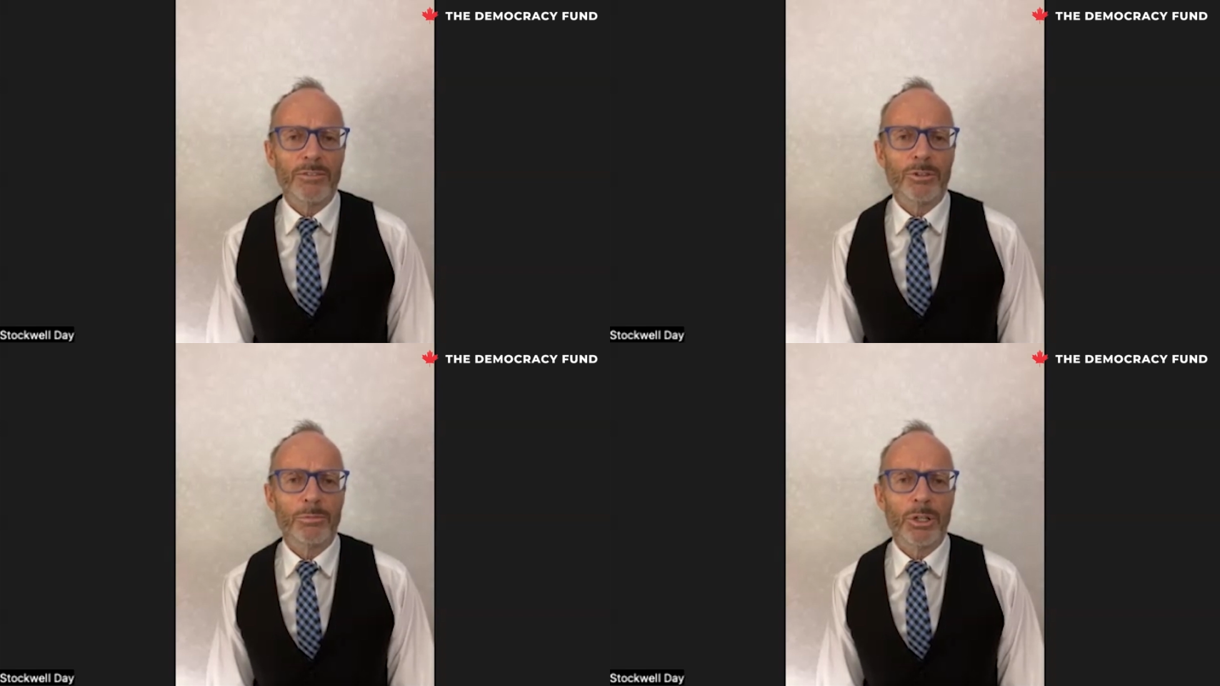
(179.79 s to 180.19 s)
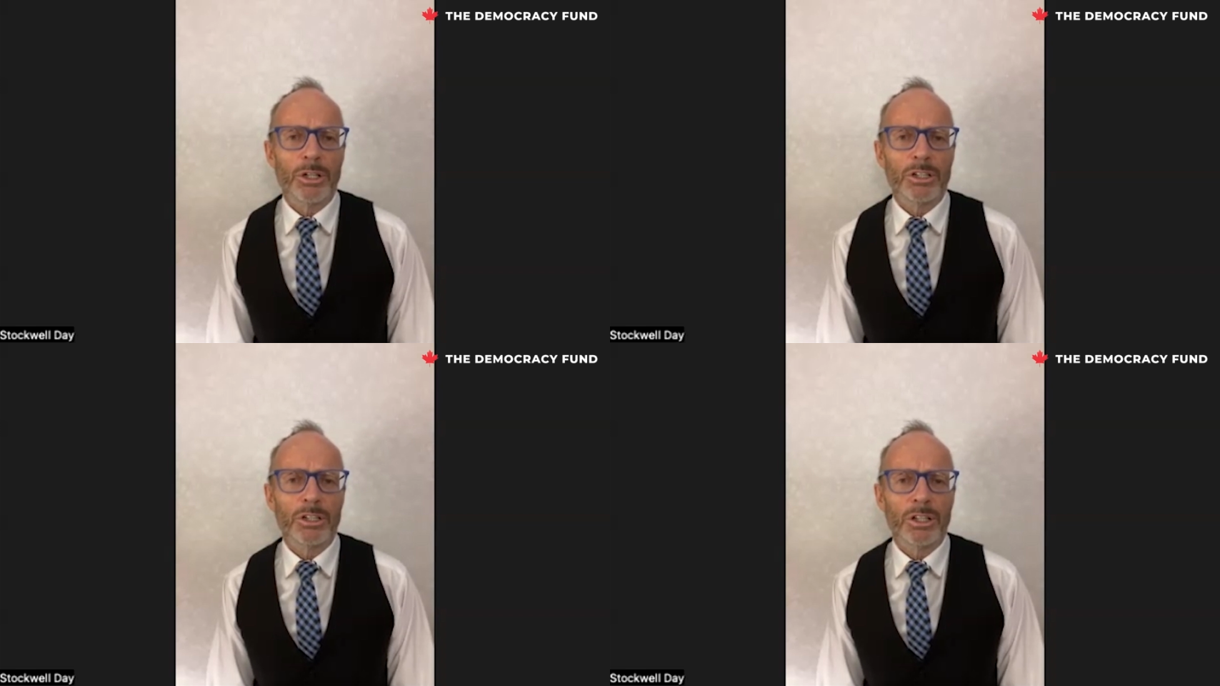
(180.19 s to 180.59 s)
you've been a
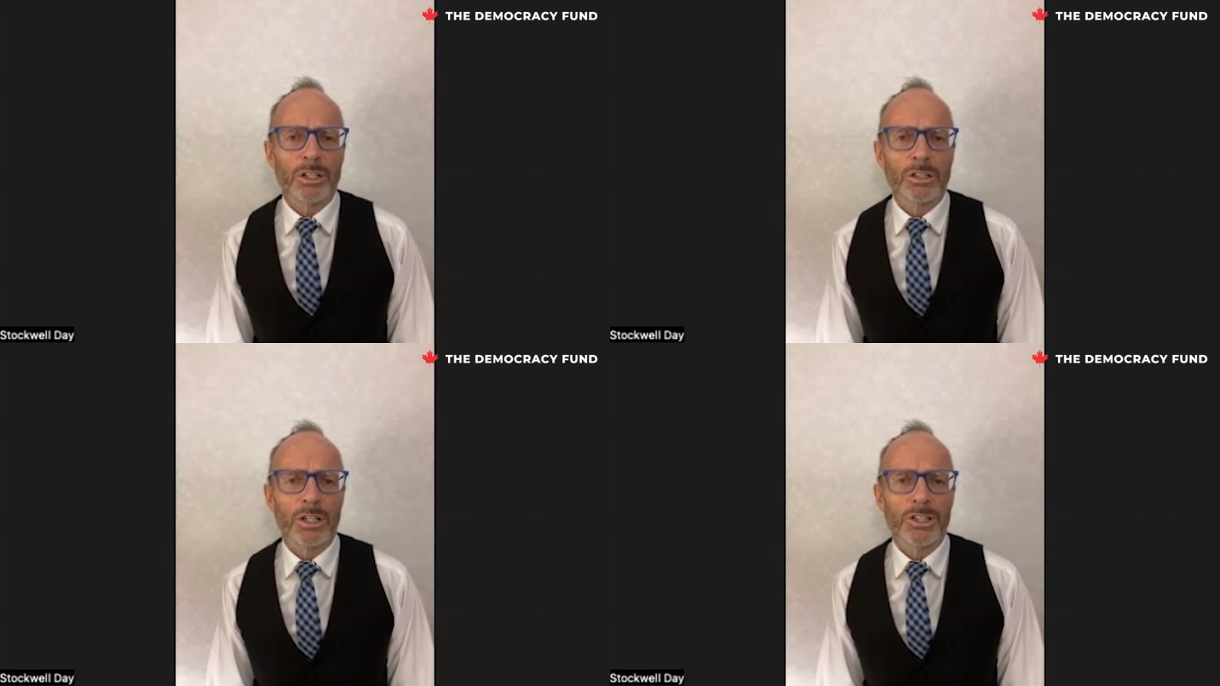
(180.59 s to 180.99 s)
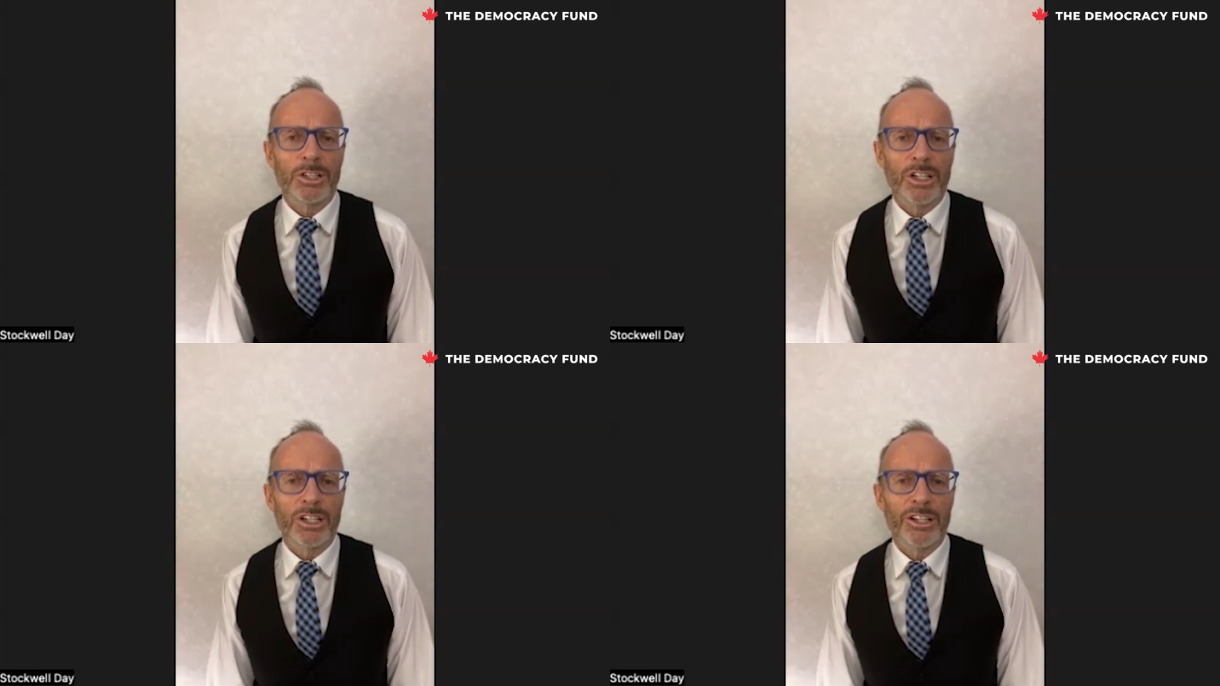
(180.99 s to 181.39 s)
clear
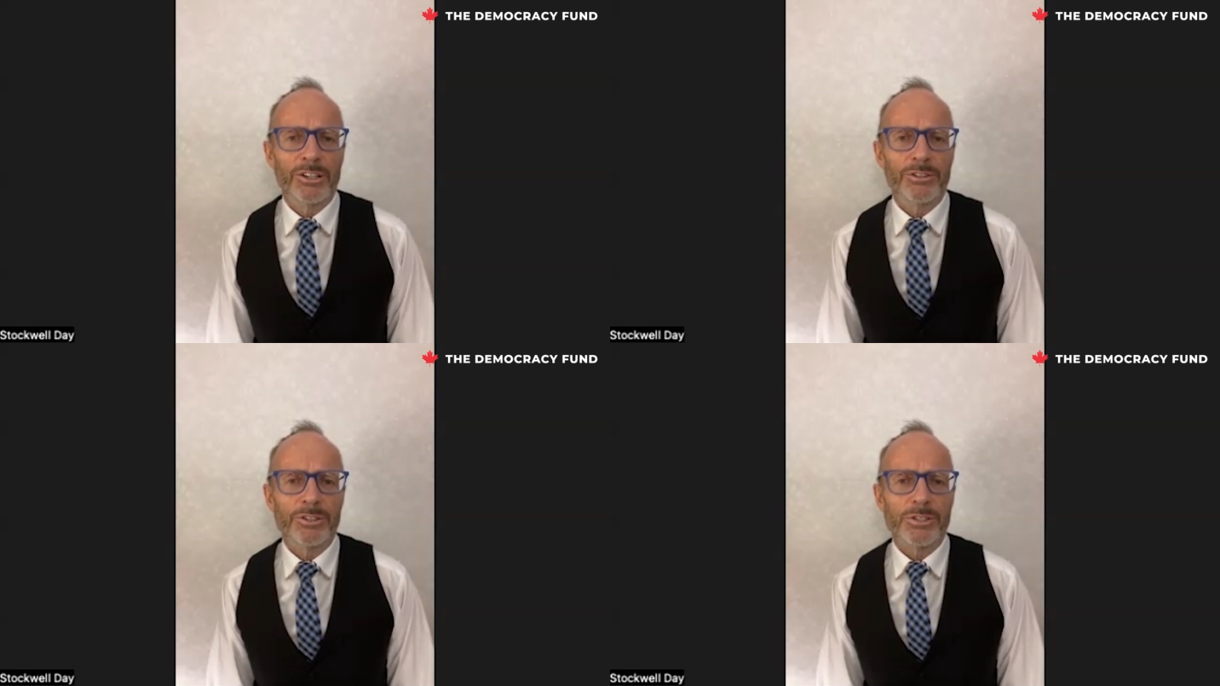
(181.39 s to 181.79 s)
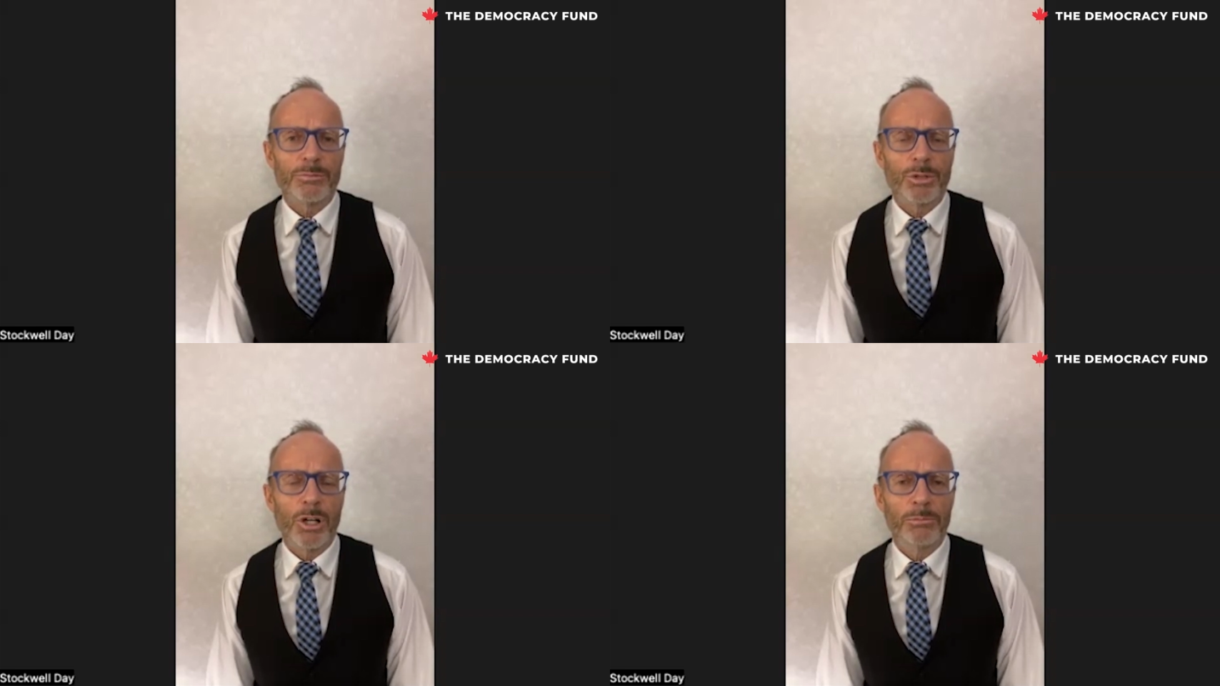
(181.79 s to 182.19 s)
articulator of this
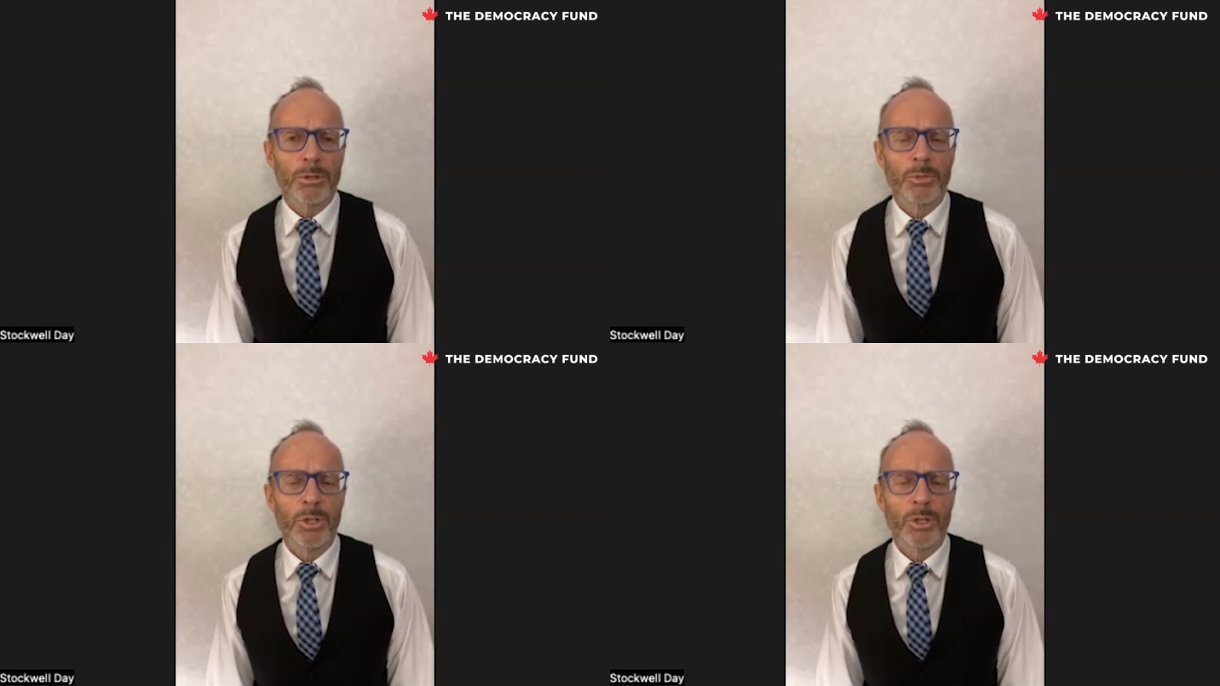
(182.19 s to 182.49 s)
problem.